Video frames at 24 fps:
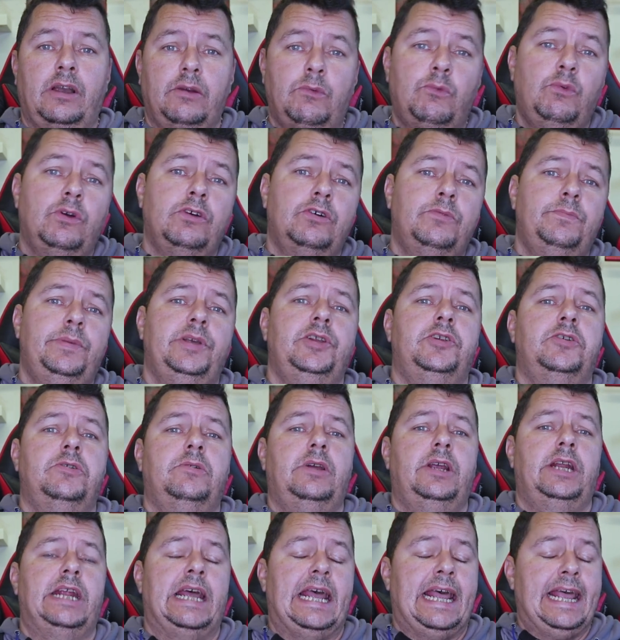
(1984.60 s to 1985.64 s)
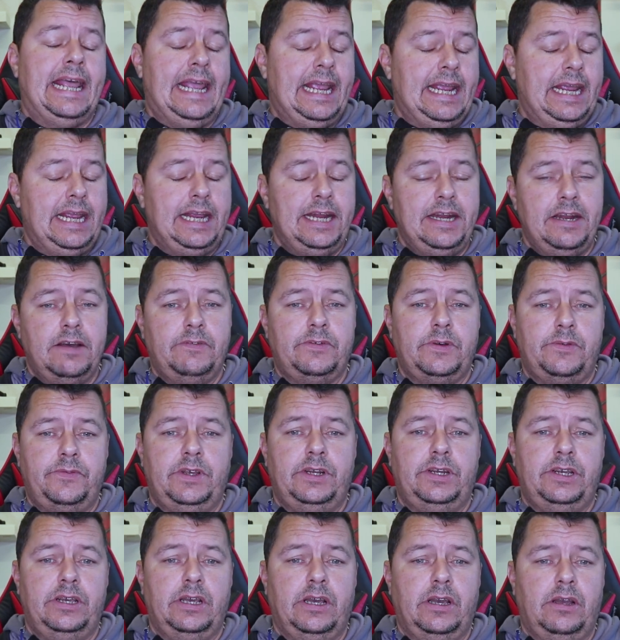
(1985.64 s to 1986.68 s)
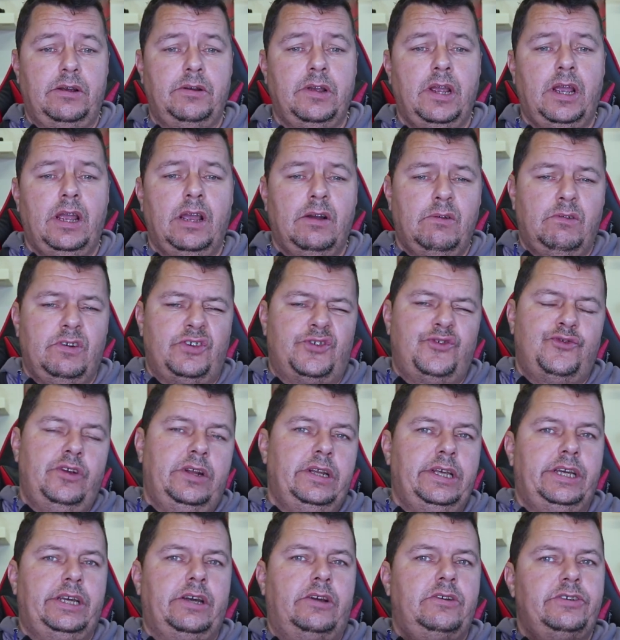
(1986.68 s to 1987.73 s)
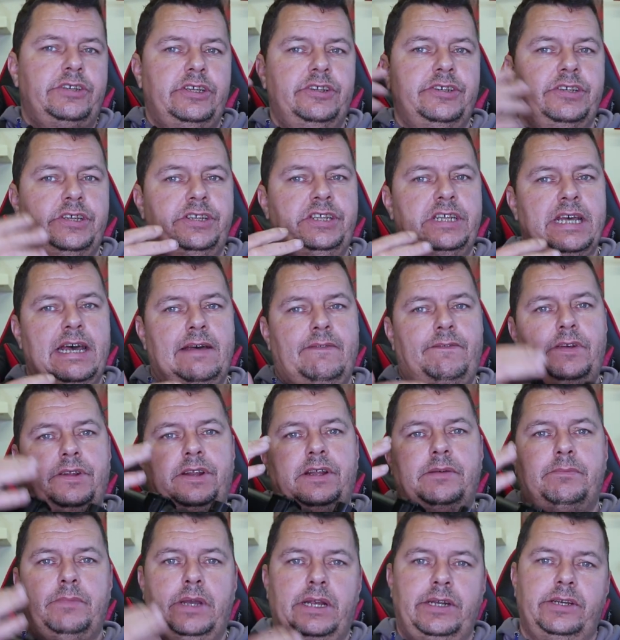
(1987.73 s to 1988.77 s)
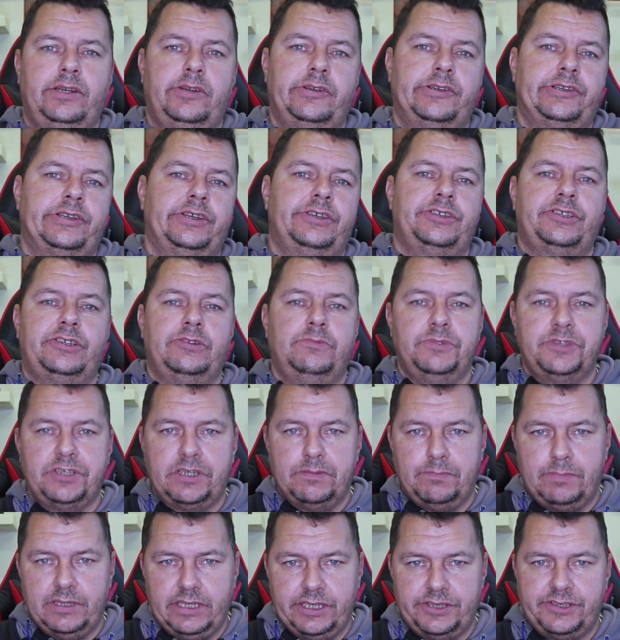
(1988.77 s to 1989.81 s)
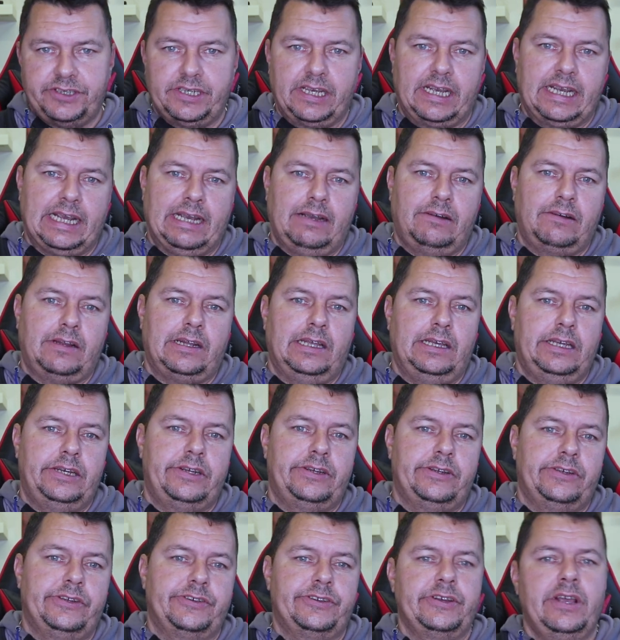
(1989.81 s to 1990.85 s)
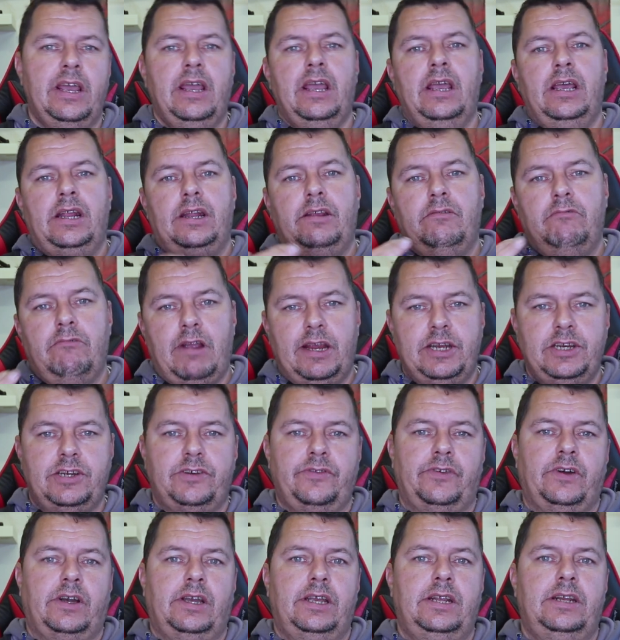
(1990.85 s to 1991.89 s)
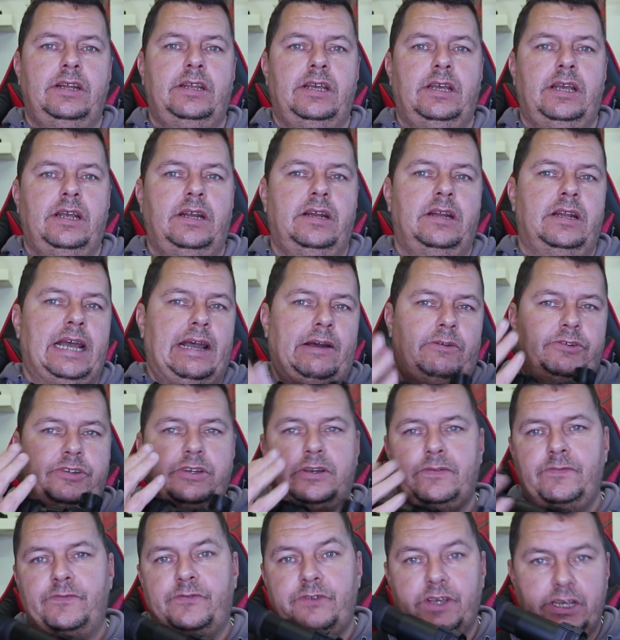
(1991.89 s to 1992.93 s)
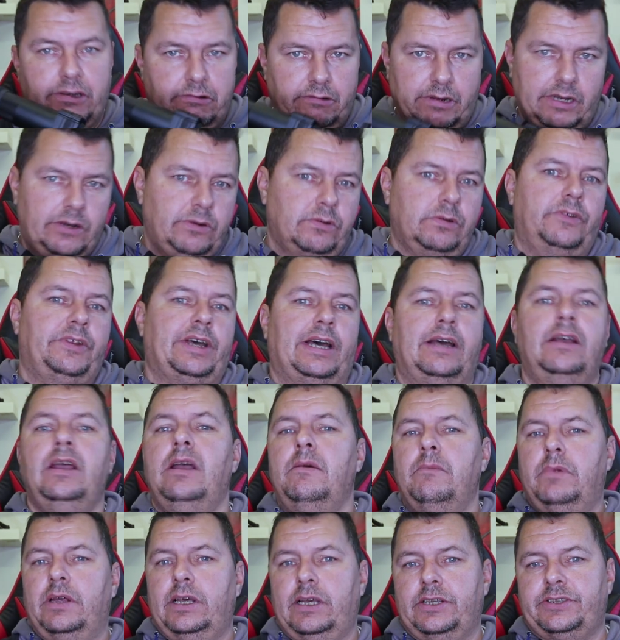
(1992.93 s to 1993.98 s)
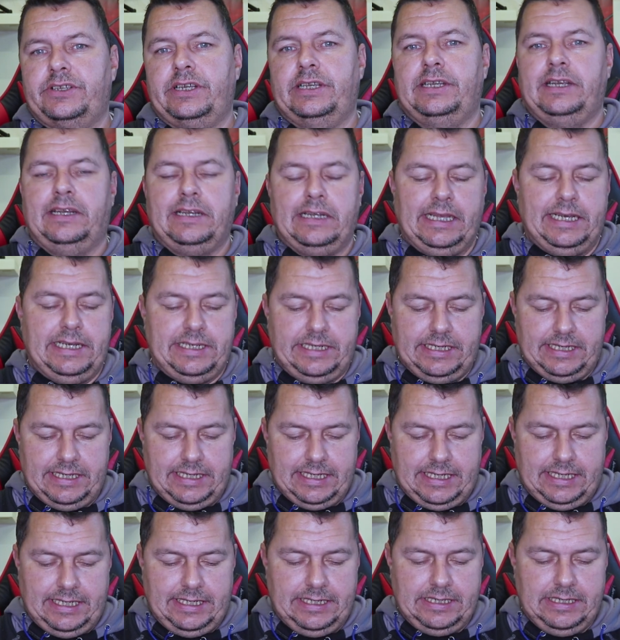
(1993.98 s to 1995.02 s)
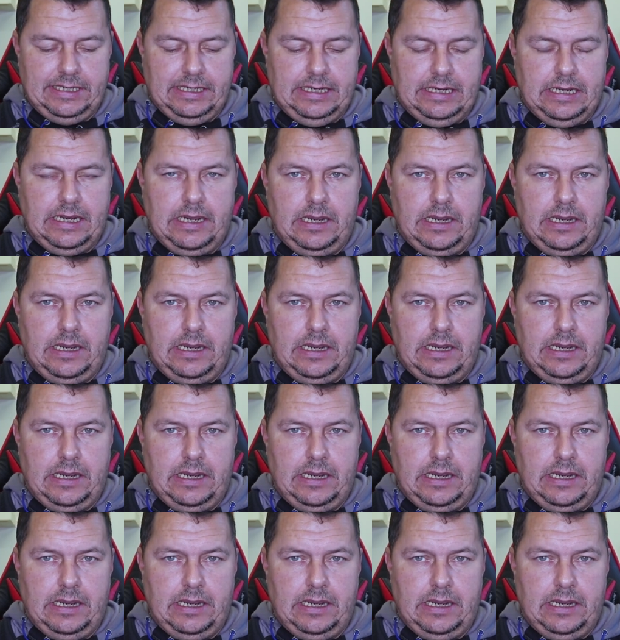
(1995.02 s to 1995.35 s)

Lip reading: I will be doing another video which really goes into depth in the menu systems, the ballistic calculators, the range finding, how to configure it, all of that. But that's at a later date.